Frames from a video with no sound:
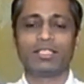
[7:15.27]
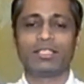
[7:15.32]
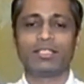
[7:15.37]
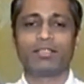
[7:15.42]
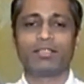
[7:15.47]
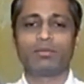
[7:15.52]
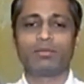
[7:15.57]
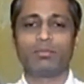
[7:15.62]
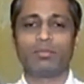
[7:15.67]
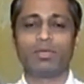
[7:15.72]

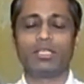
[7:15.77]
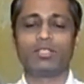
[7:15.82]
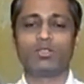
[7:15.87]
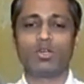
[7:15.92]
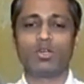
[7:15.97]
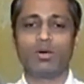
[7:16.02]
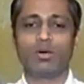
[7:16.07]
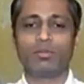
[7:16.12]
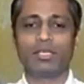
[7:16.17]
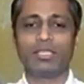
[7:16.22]
Breathe
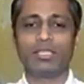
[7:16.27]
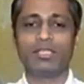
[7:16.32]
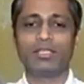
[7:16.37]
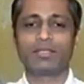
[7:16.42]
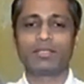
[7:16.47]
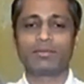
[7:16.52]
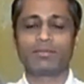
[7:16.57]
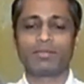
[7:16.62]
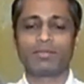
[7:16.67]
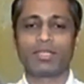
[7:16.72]
normally.
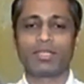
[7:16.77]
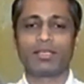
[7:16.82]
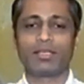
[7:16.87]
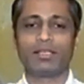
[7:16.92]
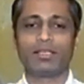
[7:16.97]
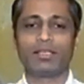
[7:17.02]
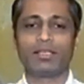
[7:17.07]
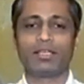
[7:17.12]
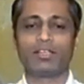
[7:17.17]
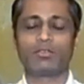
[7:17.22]

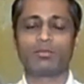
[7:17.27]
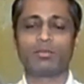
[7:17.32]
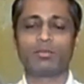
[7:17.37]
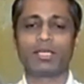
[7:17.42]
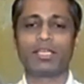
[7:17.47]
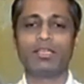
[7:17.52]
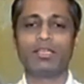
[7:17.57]
Let's begin.